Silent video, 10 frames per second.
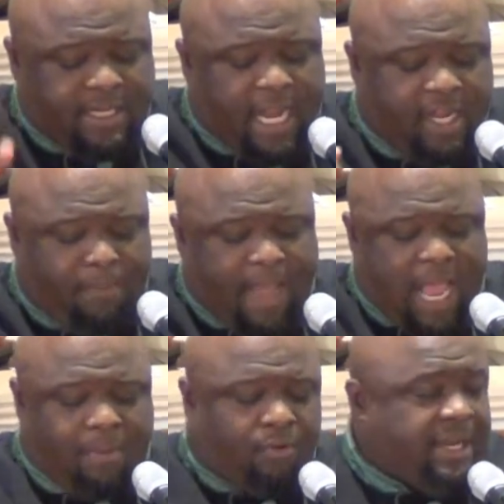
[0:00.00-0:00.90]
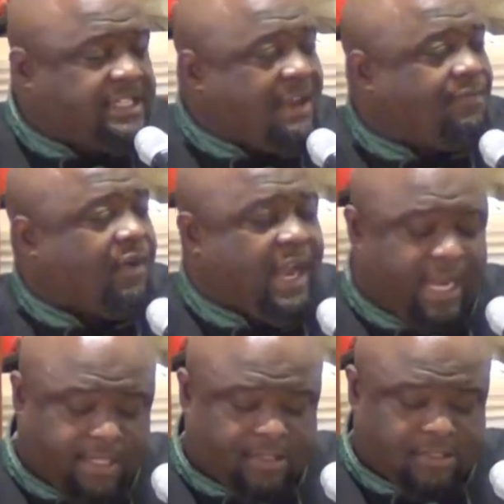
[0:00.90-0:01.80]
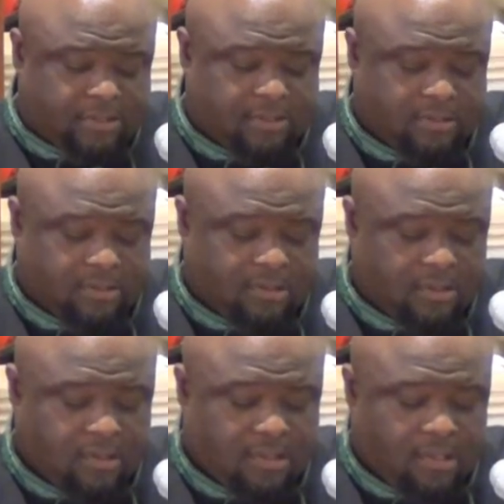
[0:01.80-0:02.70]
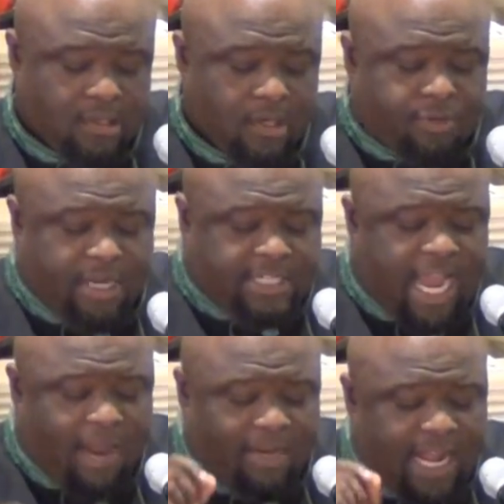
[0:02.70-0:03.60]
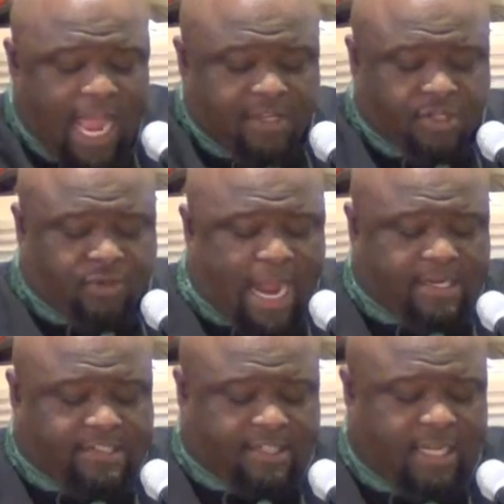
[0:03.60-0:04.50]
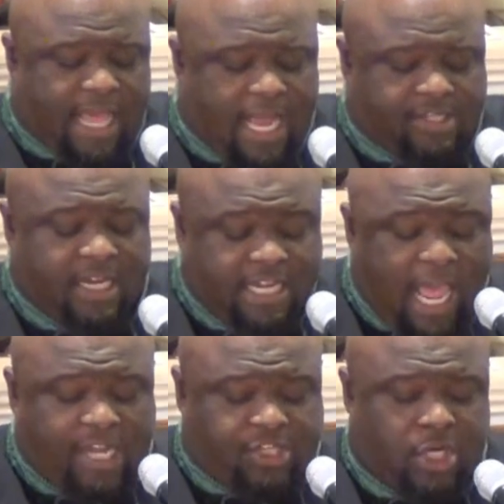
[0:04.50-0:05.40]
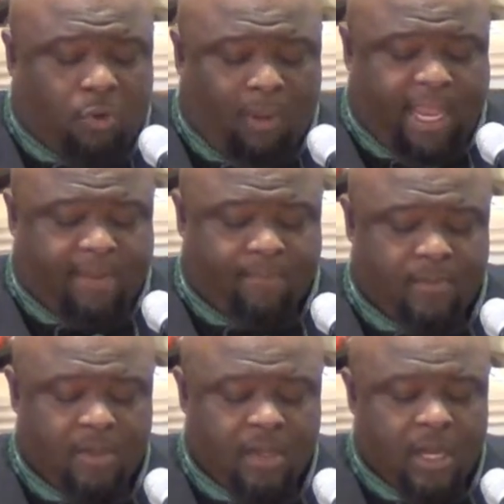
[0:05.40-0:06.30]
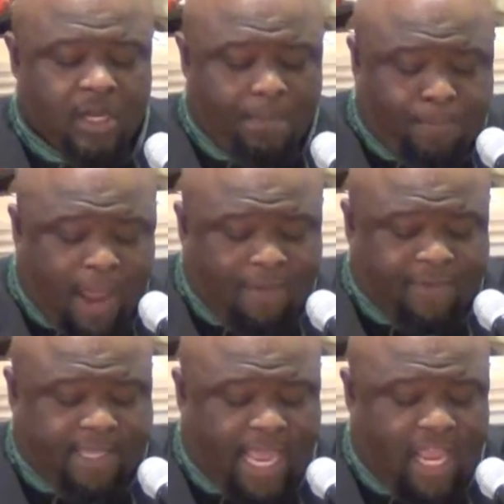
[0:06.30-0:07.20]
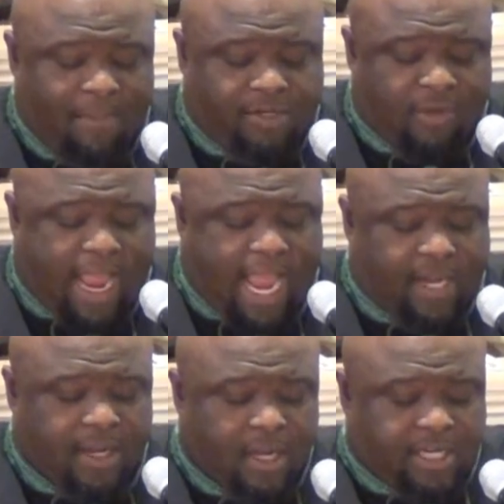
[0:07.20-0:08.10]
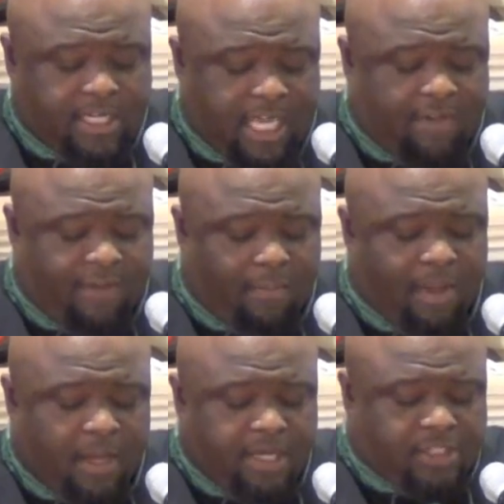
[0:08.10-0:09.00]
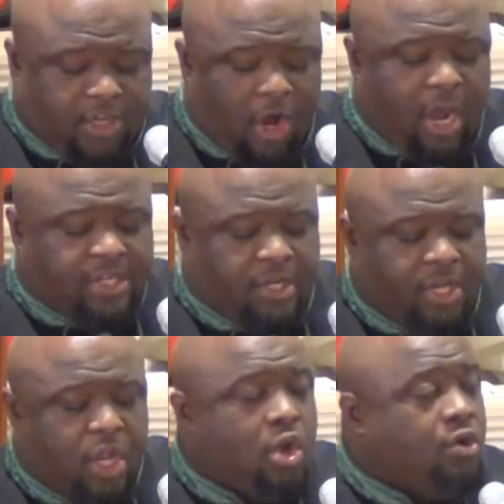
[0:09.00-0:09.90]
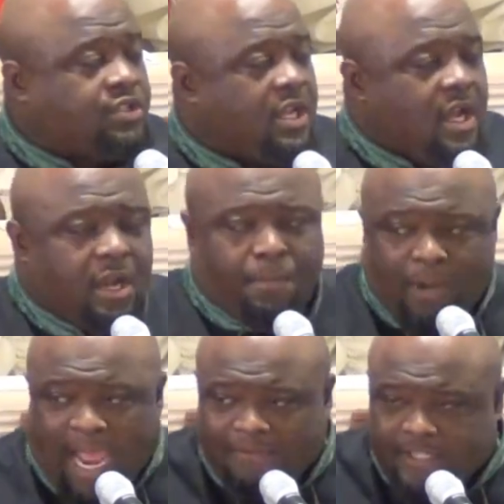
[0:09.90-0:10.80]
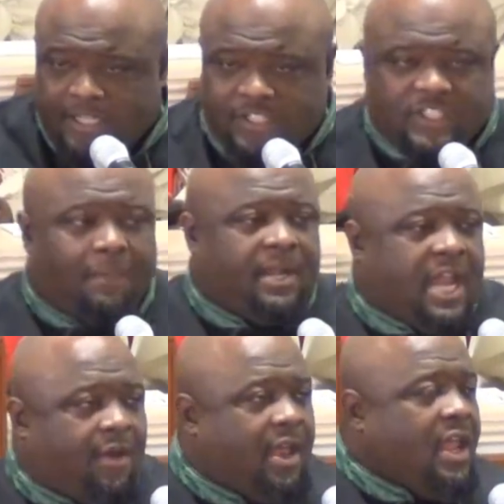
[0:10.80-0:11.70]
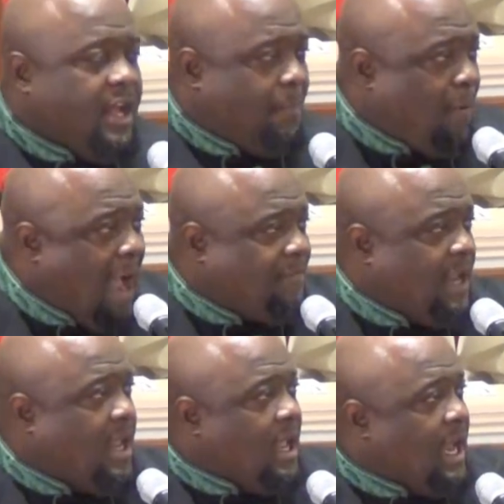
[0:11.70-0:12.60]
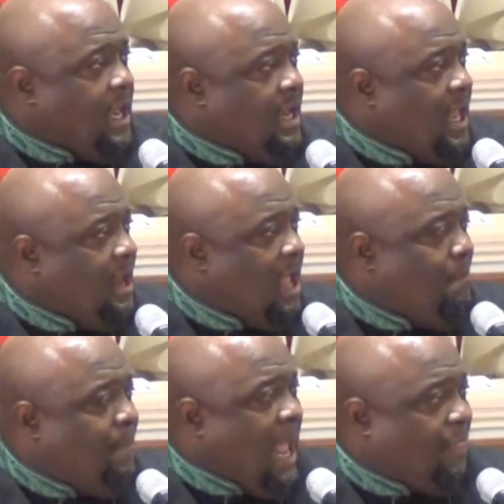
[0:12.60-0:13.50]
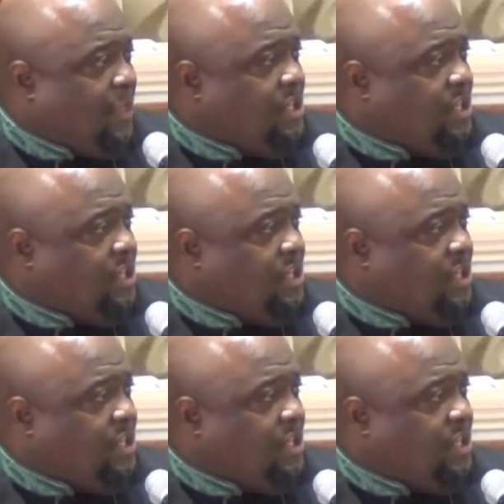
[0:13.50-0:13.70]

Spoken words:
a day the Bible reads that phrase. 3 times Elijah tried to send Elisha away. The prophet came and tried to give him discouraging news. The prophets in the seminary, the prophets in Bethel,